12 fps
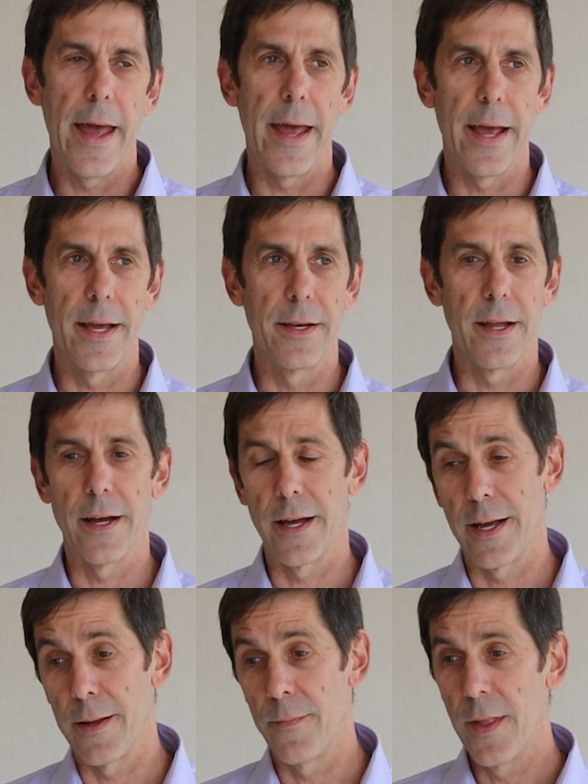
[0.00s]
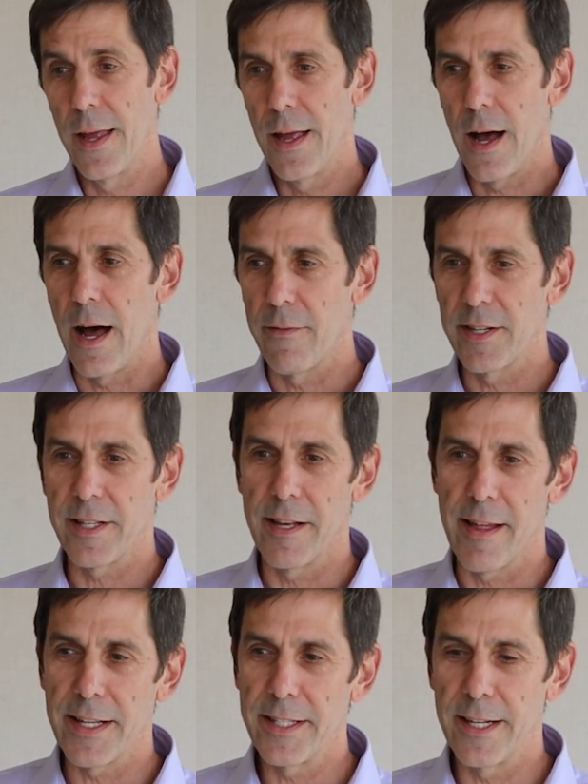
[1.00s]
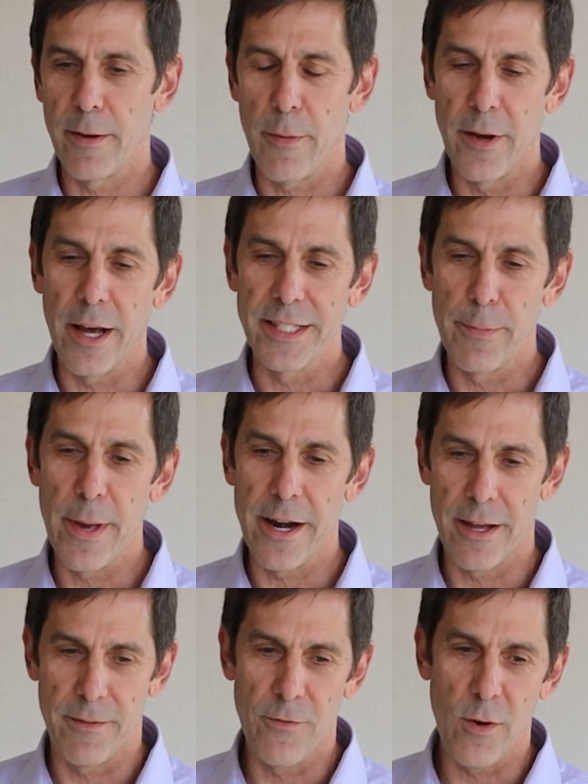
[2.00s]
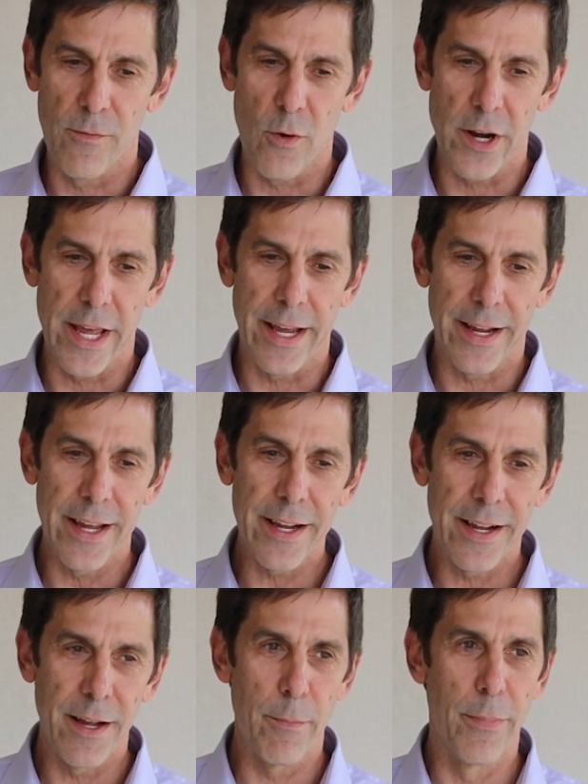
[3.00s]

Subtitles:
And obviously that's not dependent on 448 gig,